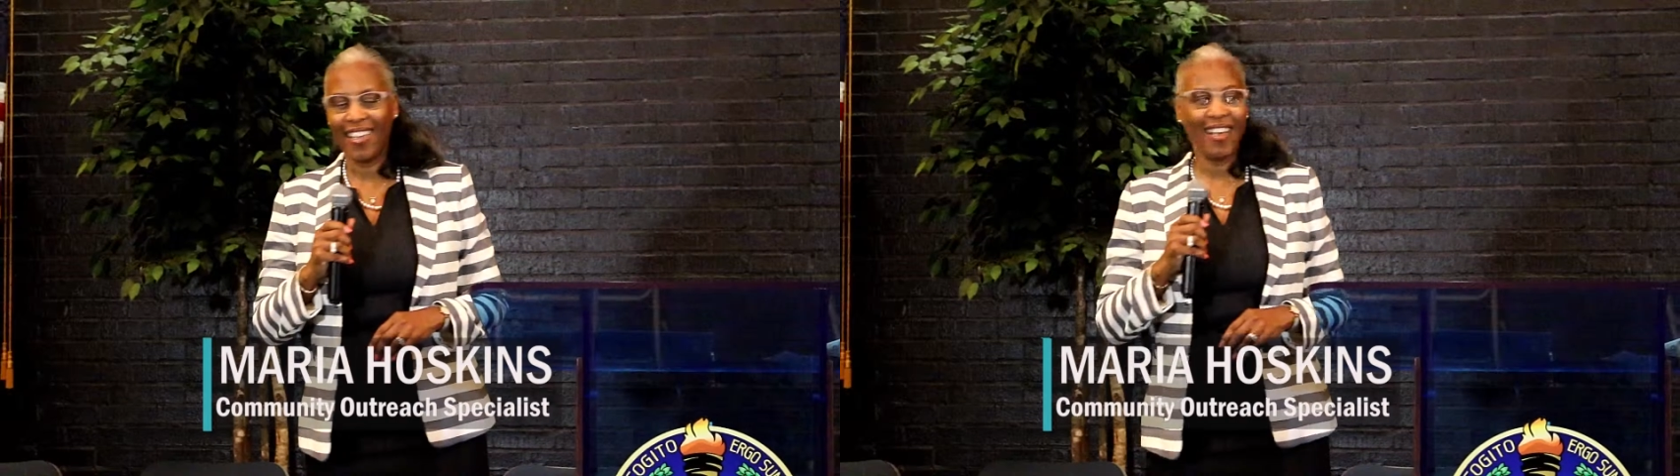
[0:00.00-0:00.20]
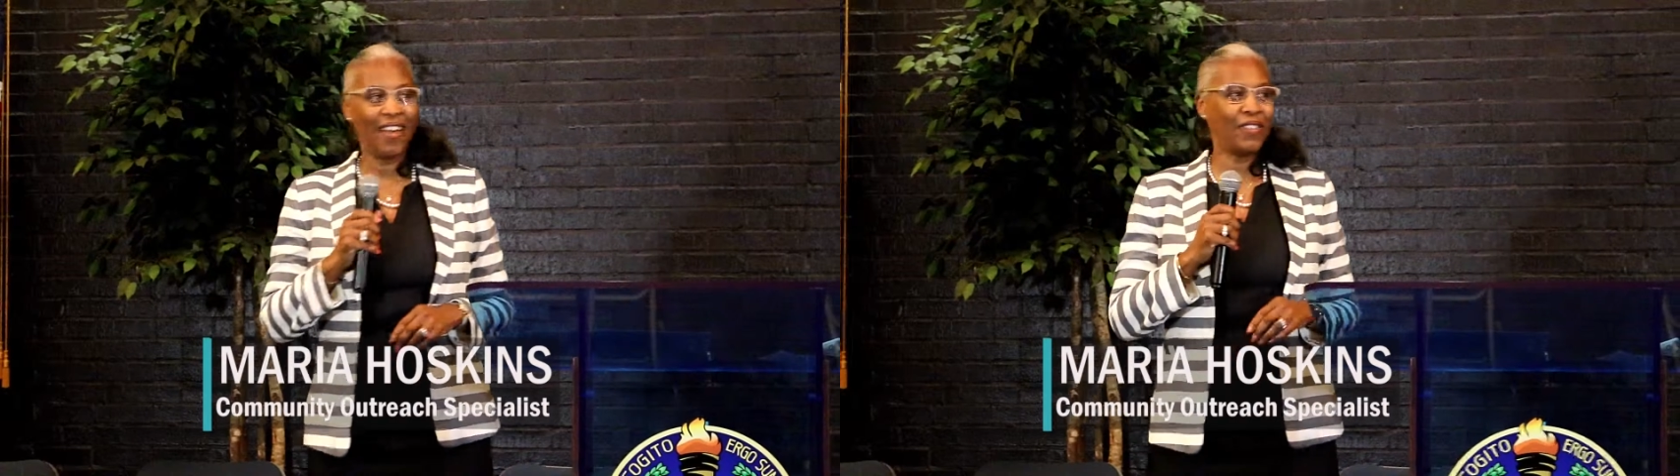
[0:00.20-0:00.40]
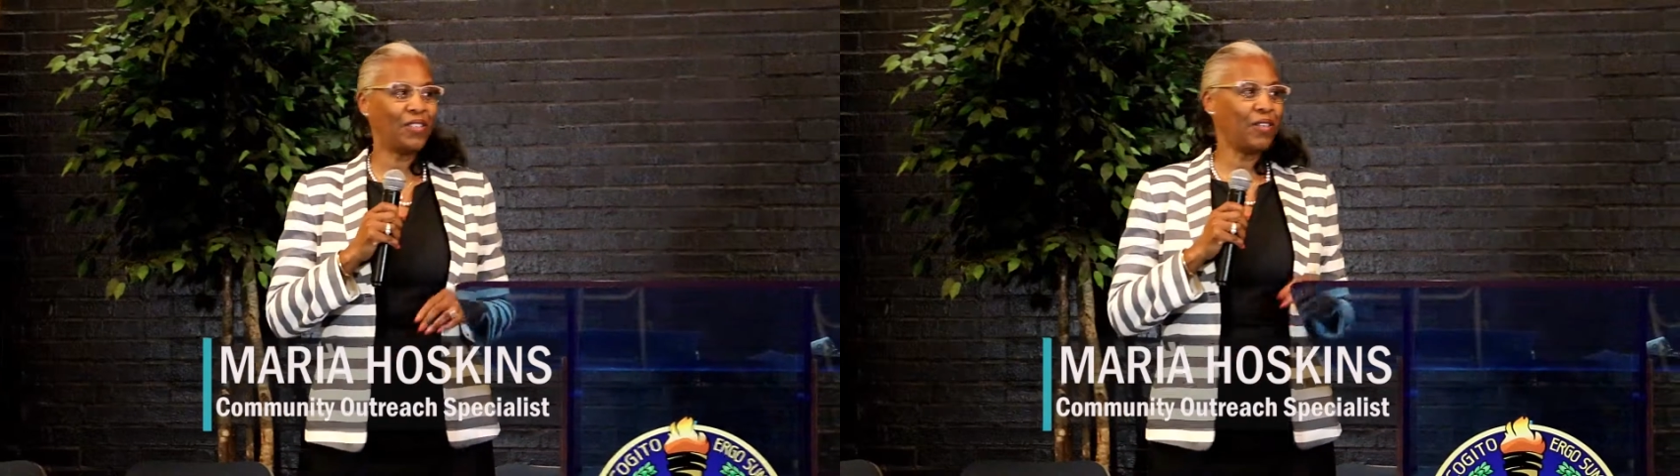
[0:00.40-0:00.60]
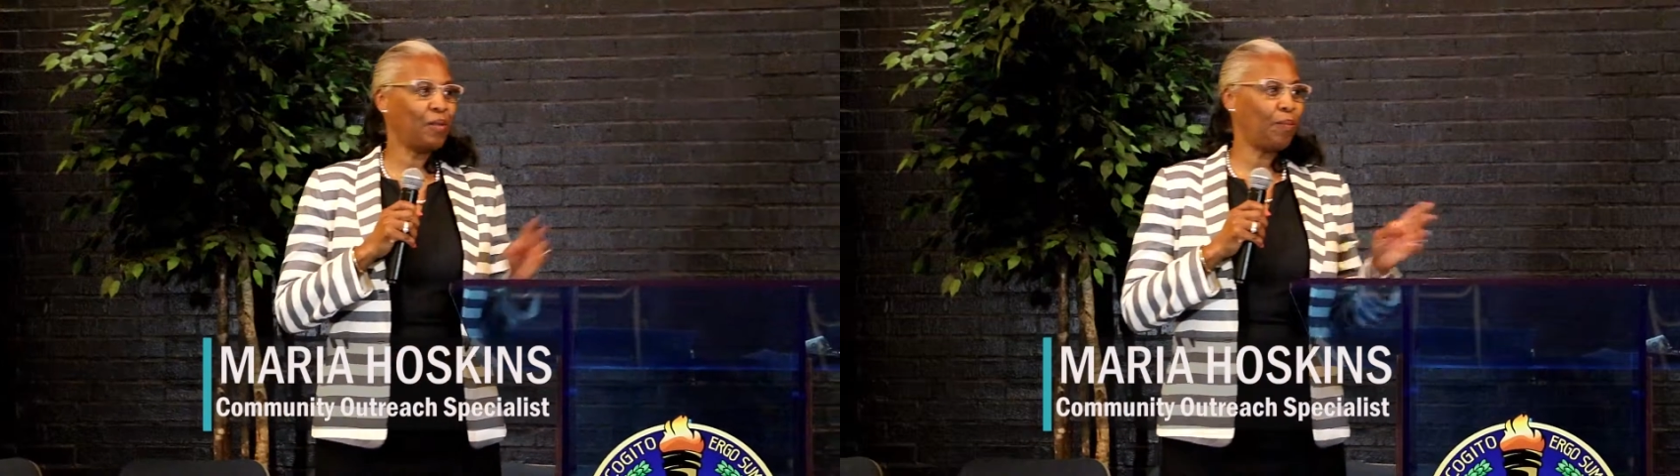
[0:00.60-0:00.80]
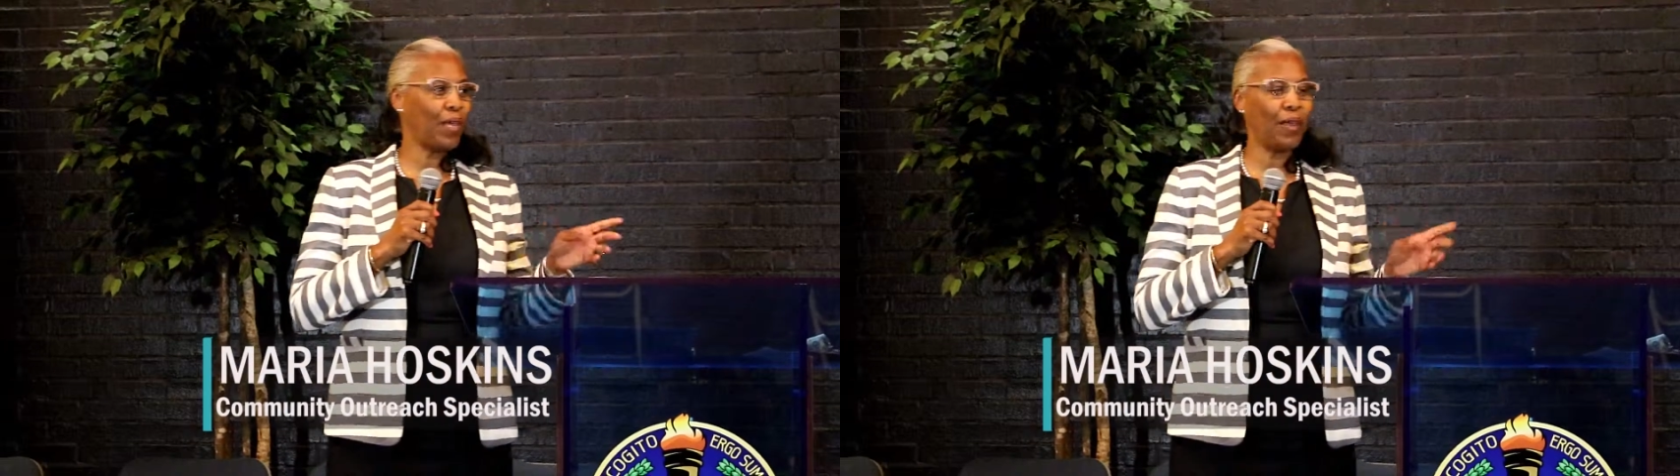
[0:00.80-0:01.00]
Yeah, it's good
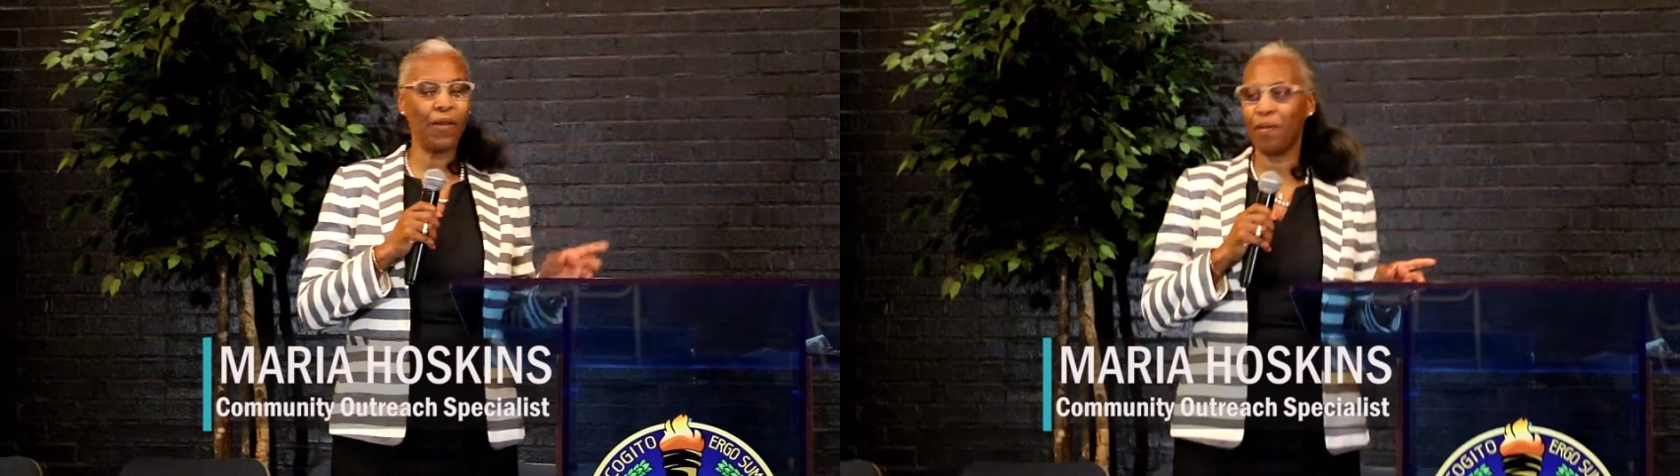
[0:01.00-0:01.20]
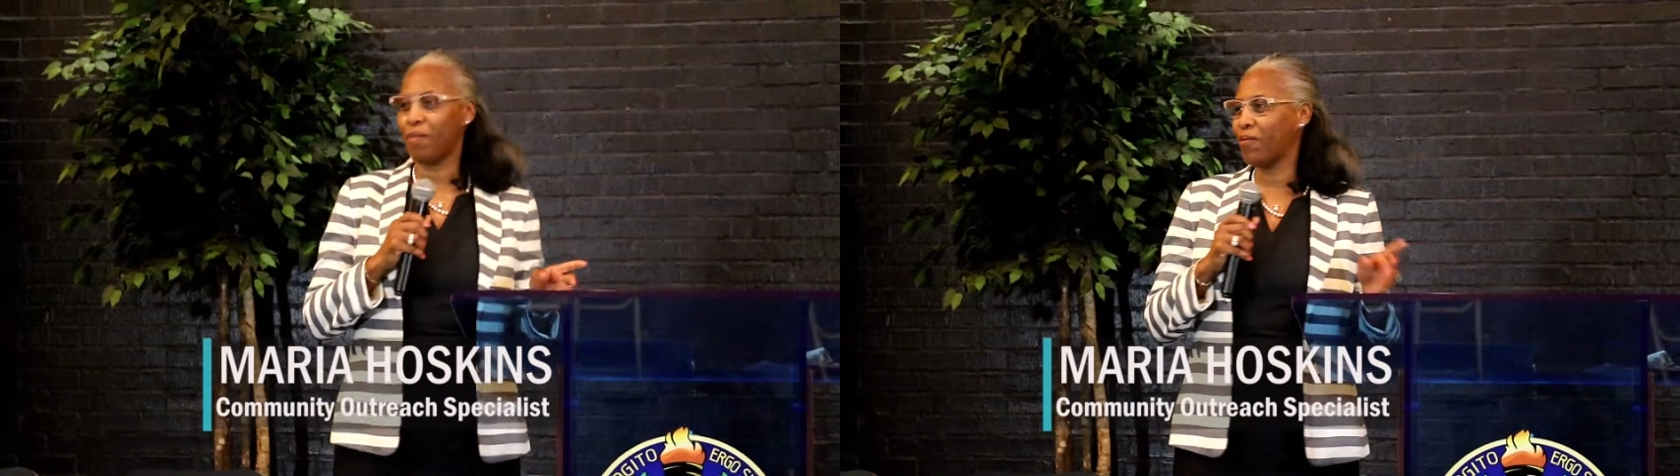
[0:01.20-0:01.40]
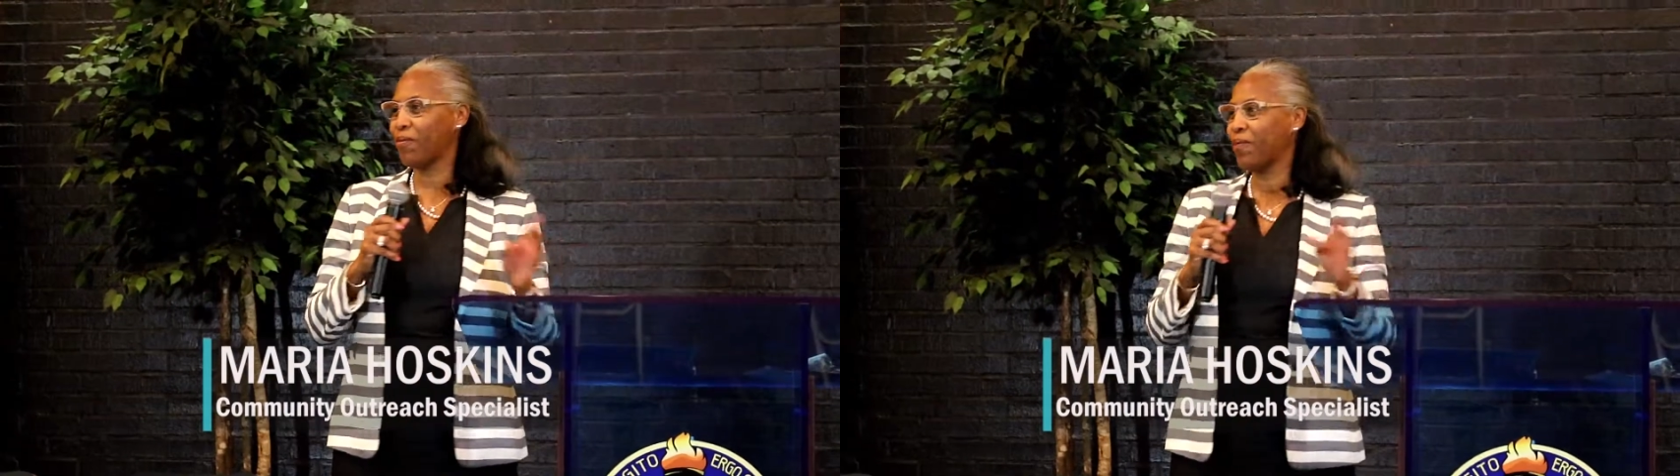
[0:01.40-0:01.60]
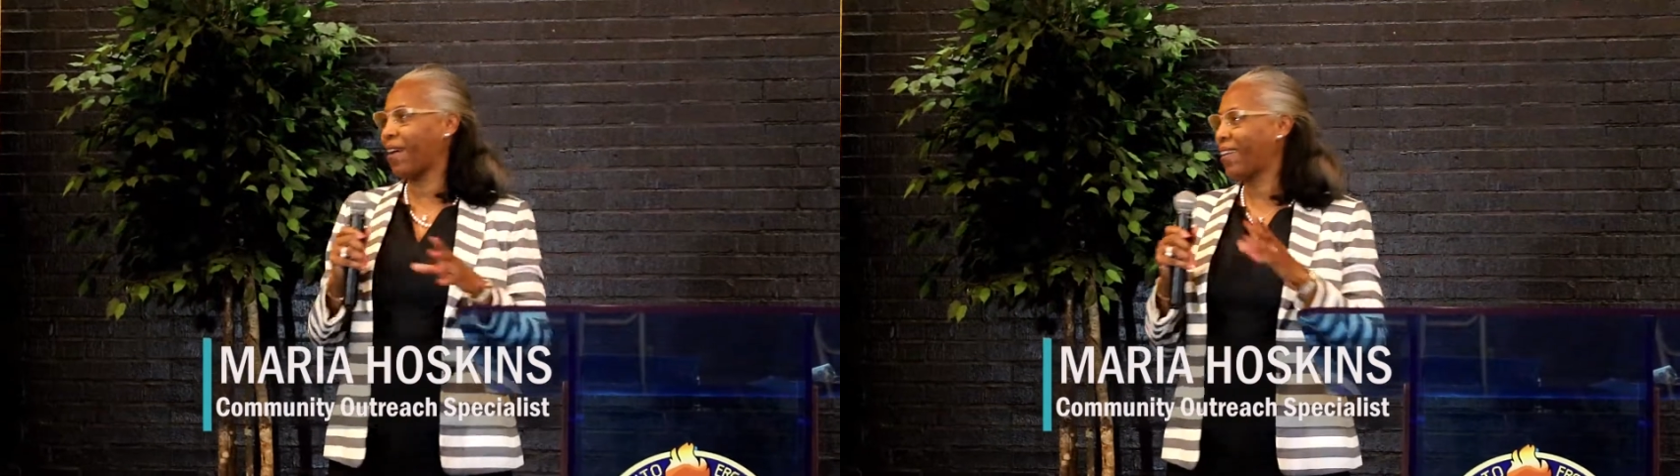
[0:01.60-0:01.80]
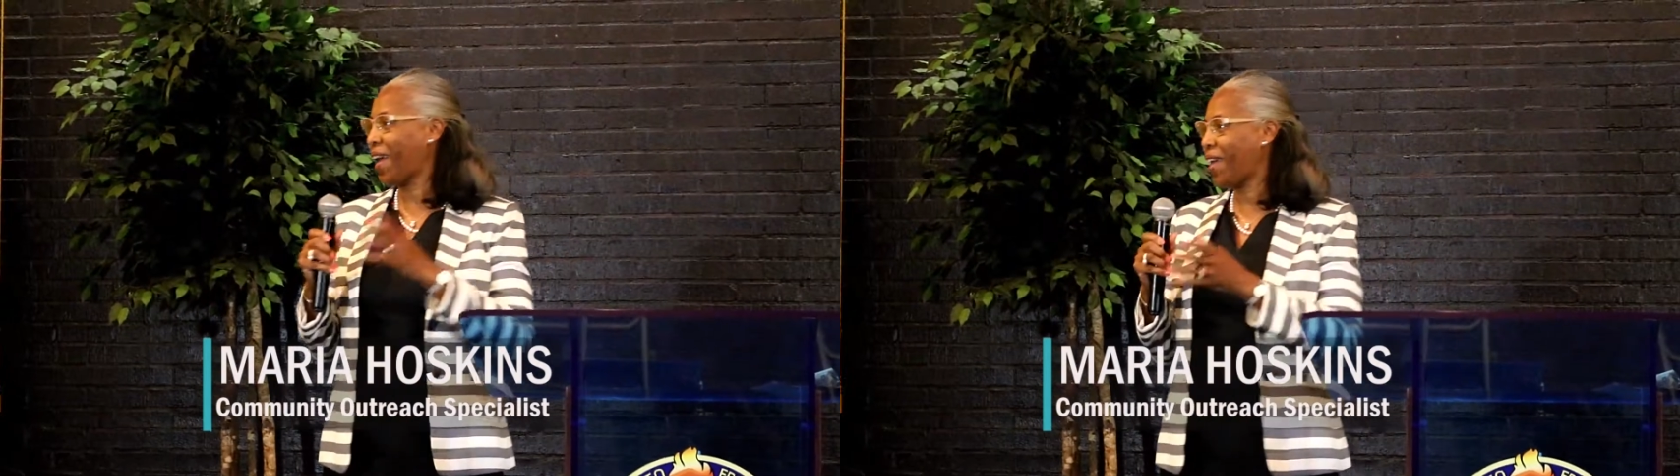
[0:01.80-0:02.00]
to be here. And when
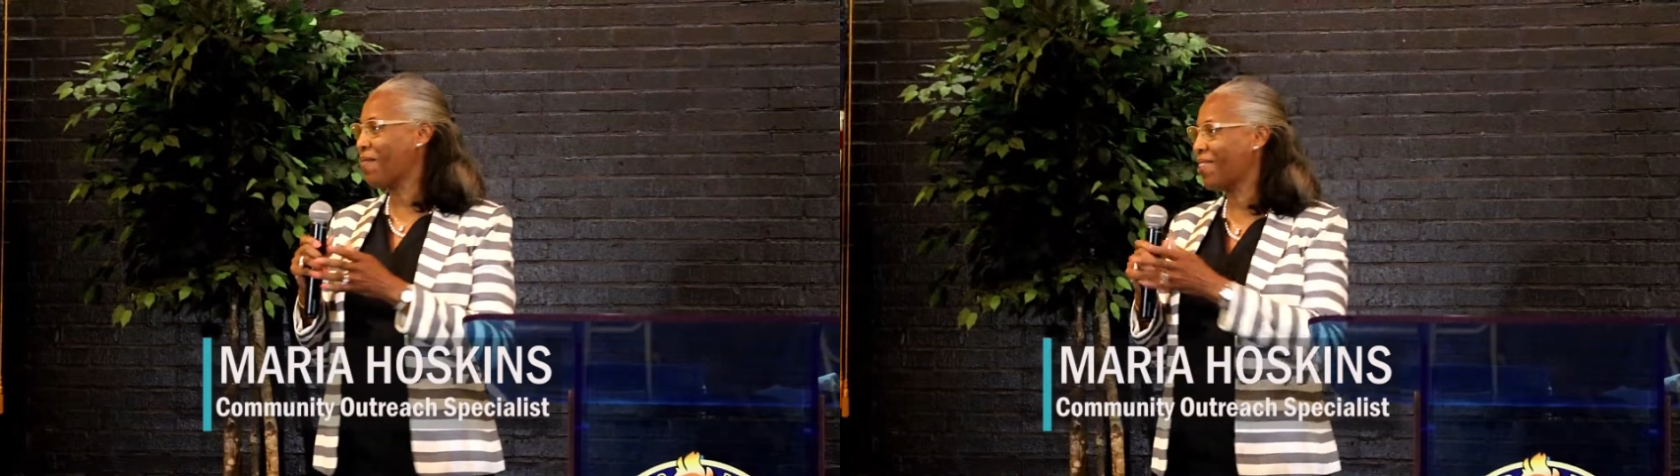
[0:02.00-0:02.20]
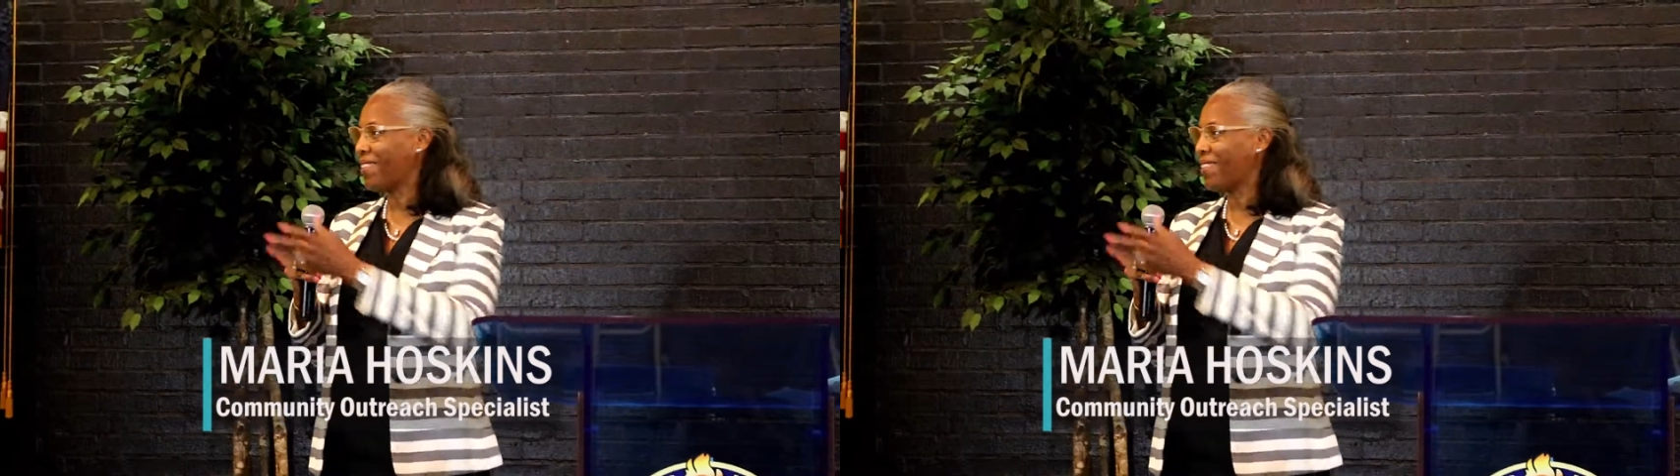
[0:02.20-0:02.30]
I came,